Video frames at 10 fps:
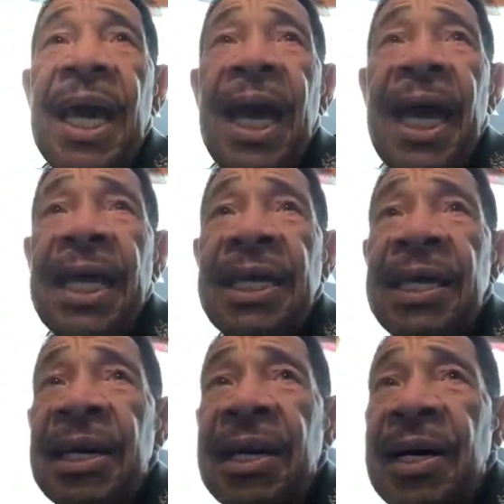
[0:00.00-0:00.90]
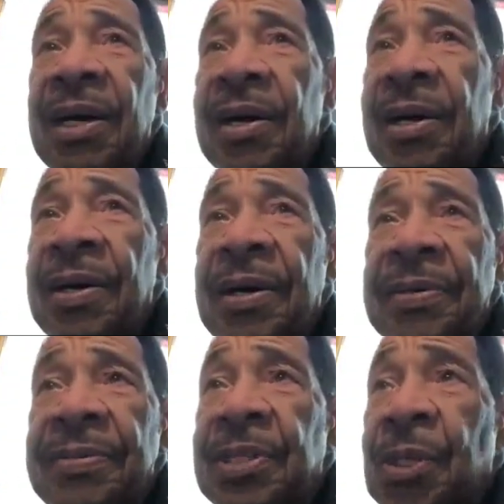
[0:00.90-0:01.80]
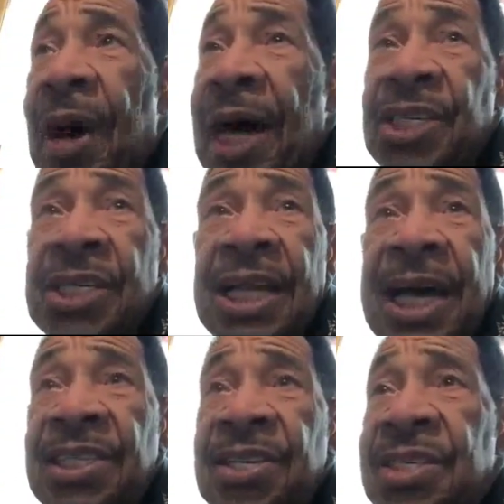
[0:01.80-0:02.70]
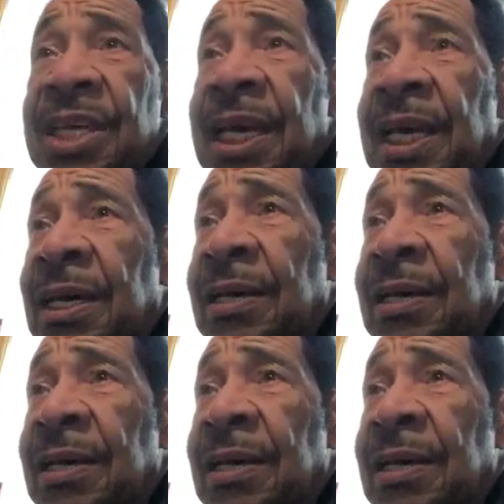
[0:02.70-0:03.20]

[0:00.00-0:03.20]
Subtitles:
And so I just like to say